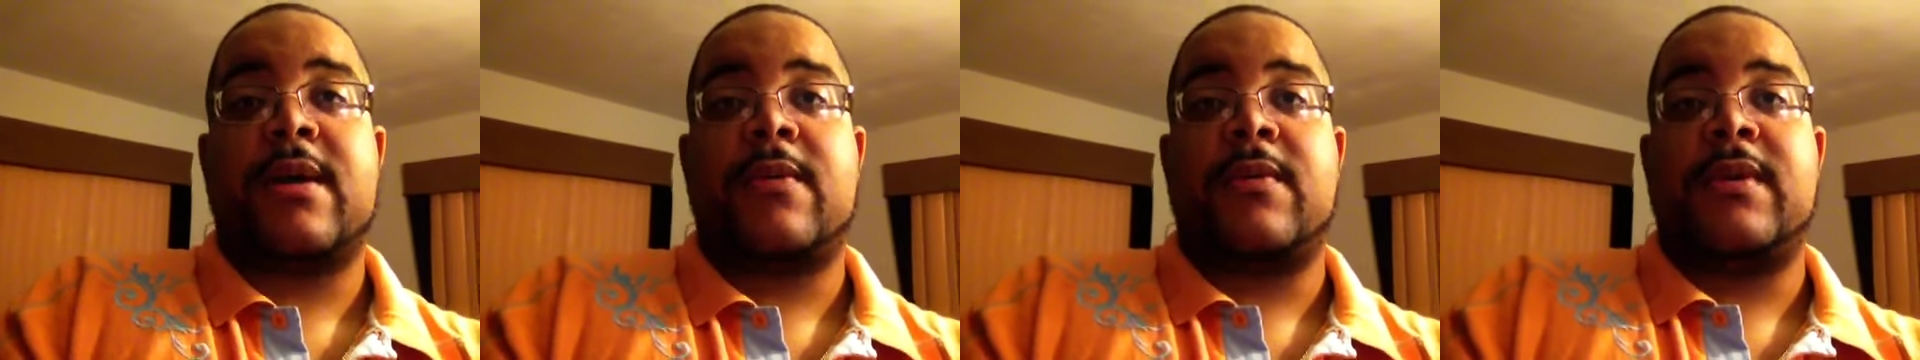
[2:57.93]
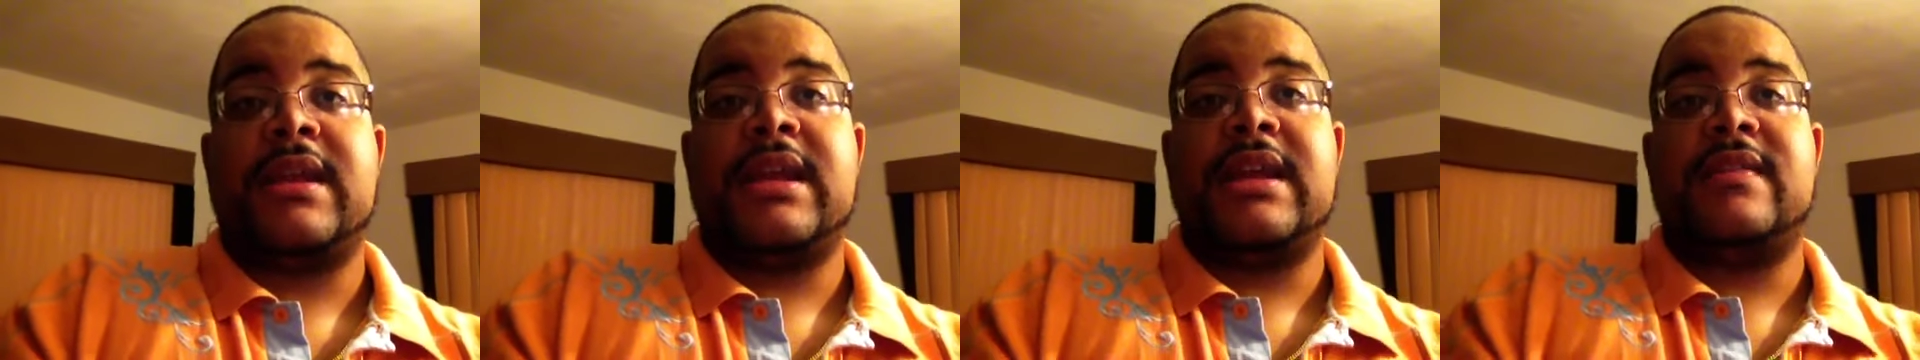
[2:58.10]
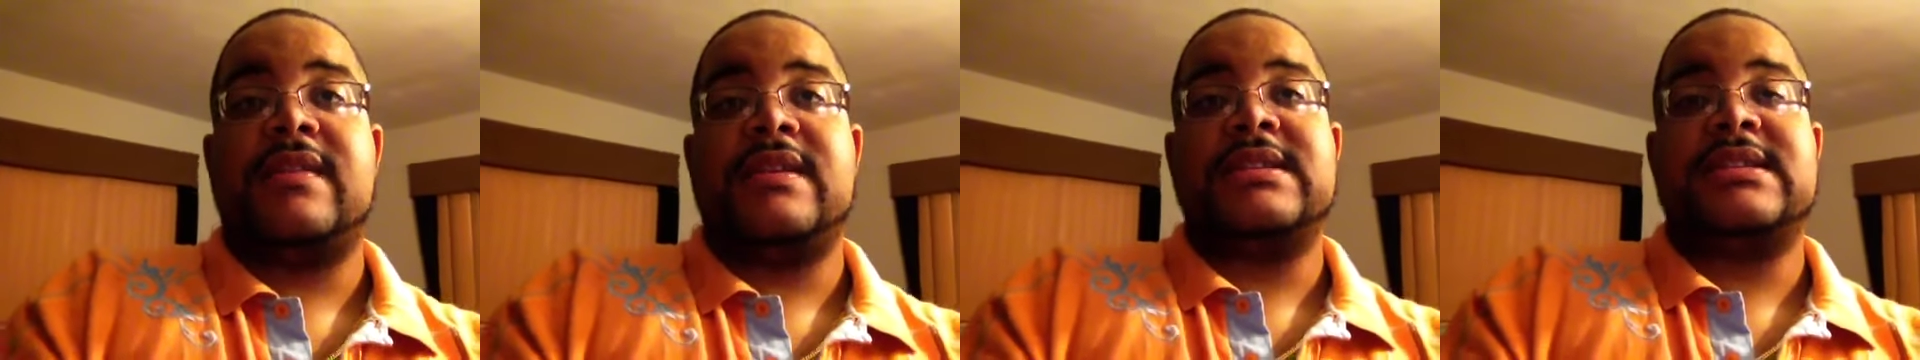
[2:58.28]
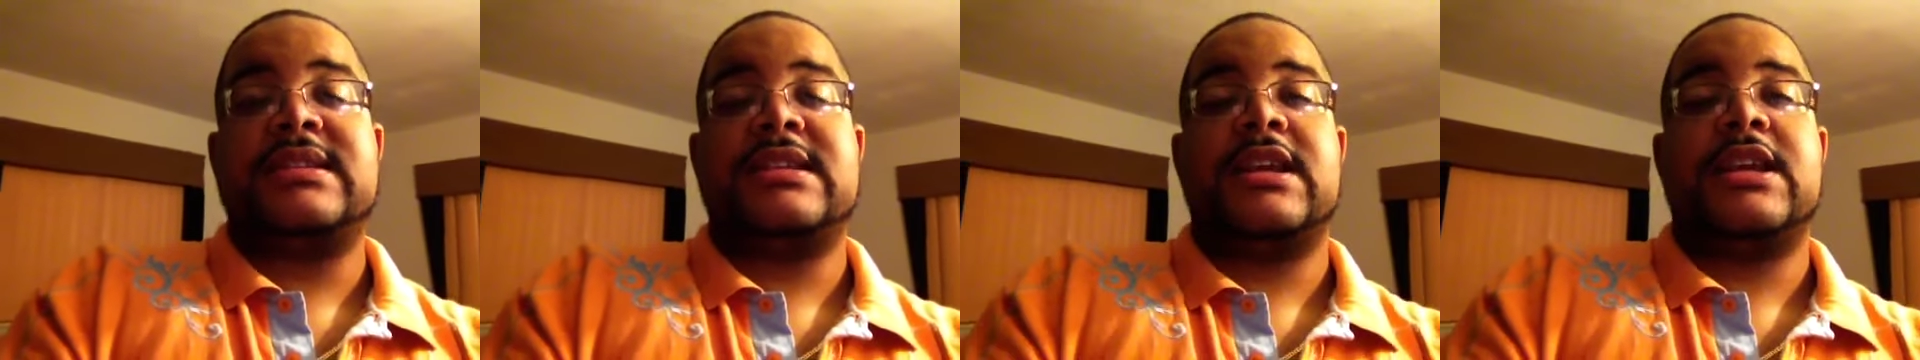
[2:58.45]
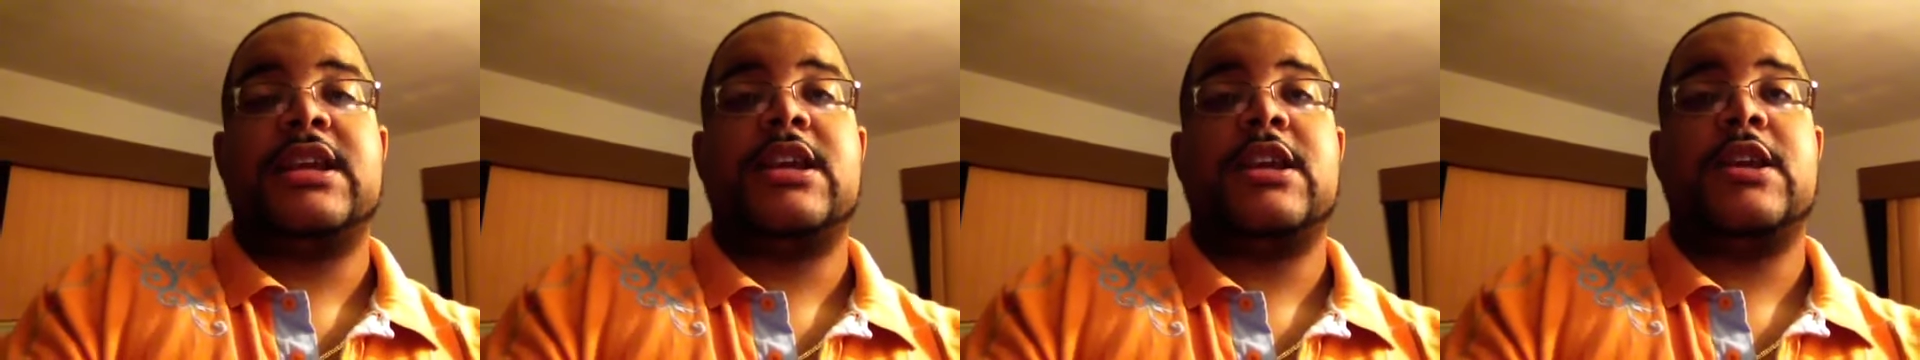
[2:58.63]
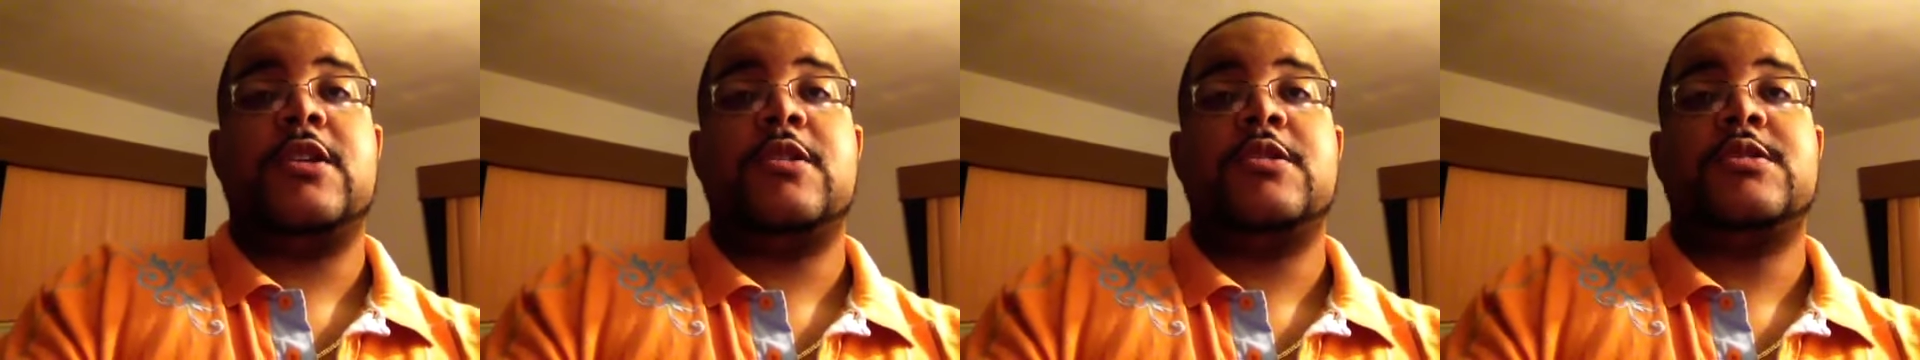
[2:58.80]
I want to give this
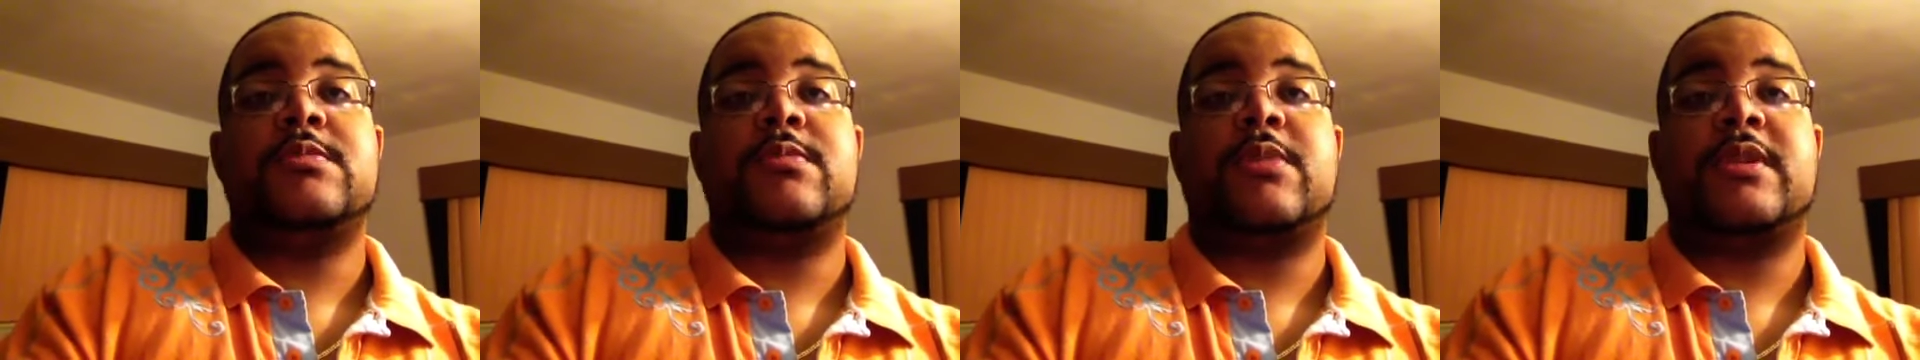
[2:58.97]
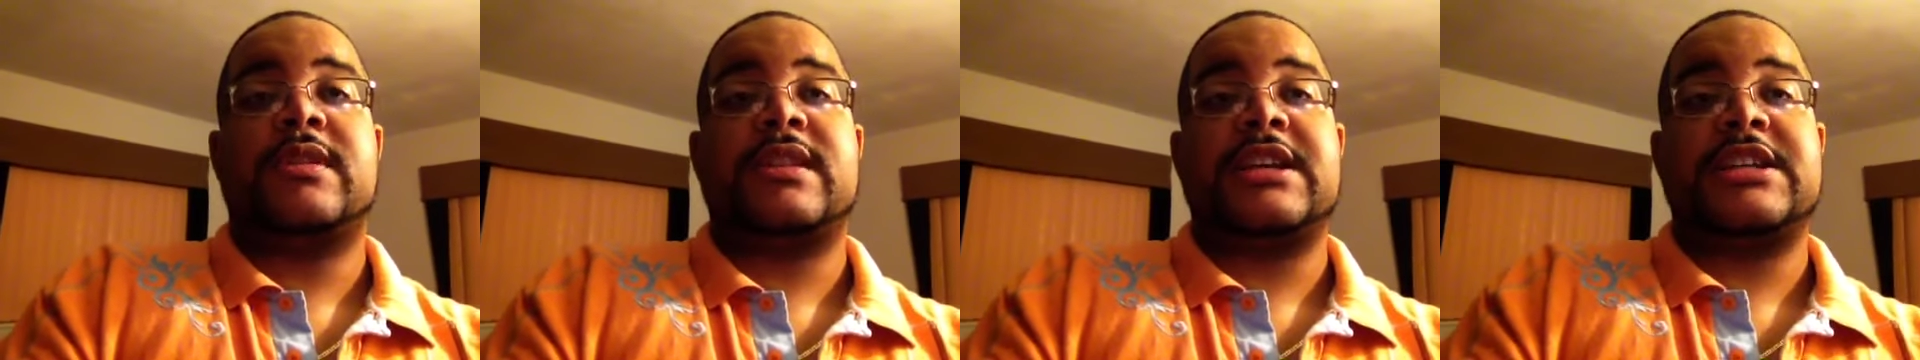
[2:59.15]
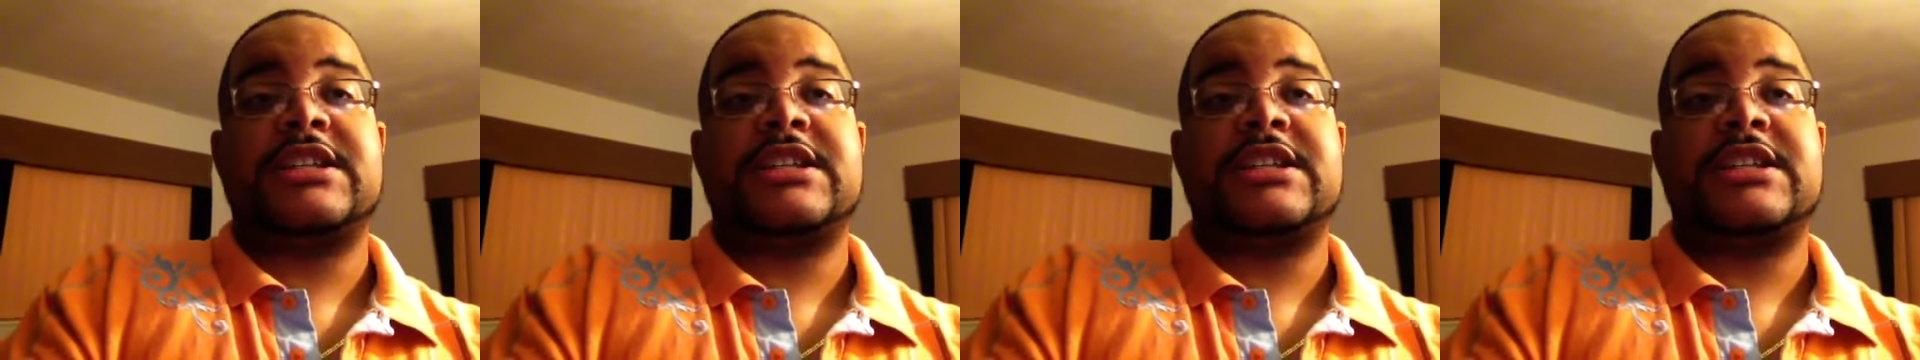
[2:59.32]
huge birthday